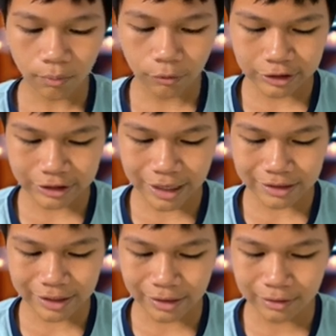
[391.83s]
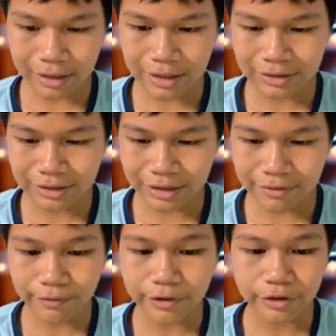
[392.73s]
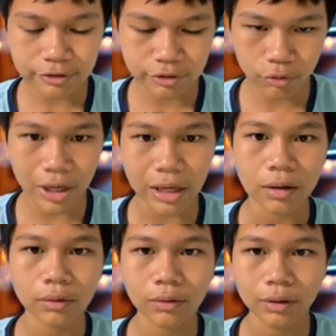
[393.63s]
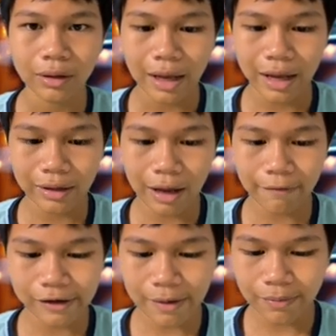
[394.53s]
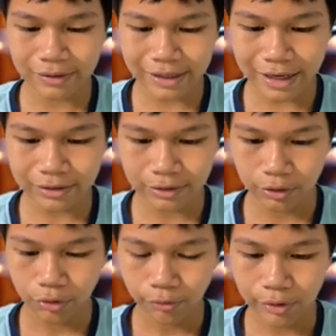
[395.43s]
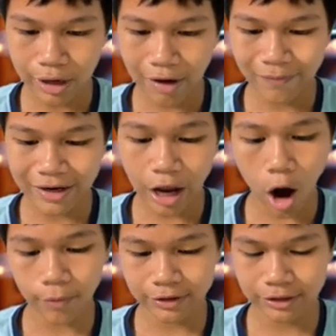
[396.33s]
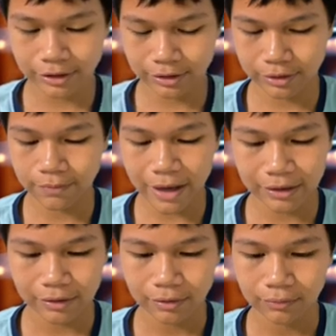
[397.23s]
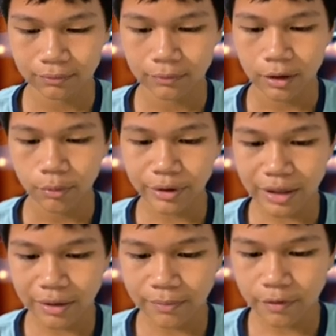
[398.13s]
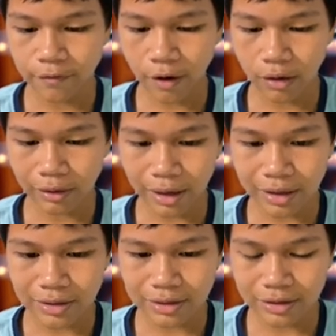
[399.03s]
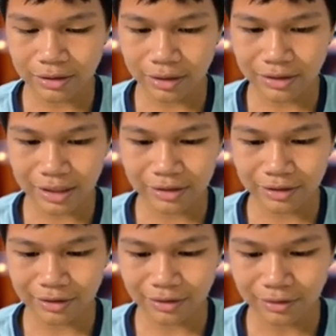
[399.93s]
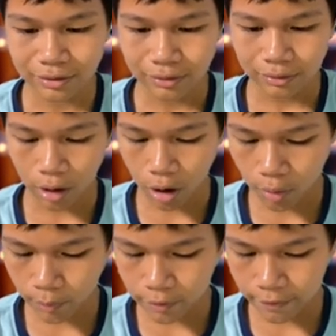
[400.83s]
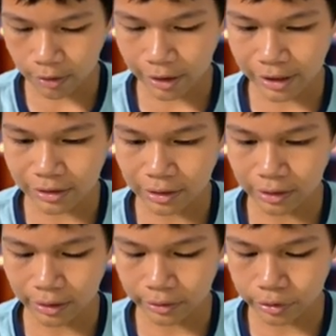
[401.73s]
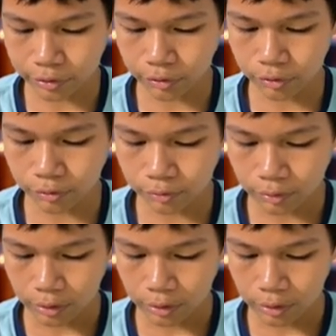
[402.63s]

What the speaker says: protecting the c2 square. And after they protect, we have many options to make. We can move our knight in the center, or move our knight into